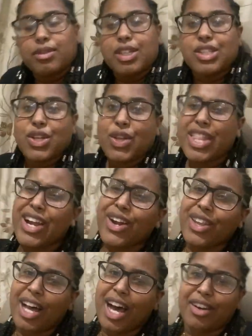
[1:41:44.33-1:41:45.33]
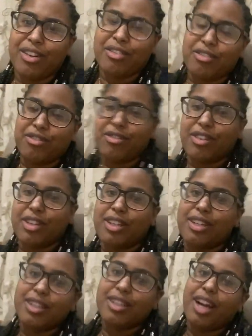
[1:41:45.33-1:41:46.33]
So there are a lot of
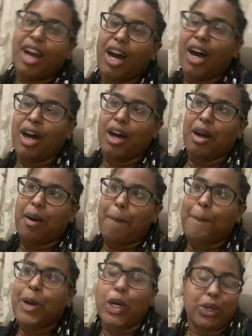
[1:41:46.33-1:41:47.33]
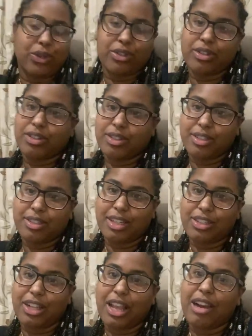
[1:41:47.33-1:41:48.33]
perks.
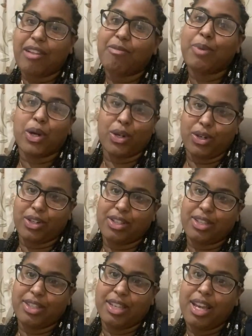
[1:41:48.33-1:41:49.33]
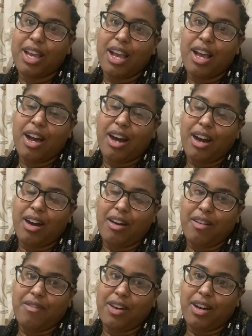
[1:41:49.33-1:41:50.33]
There's a lot of perks of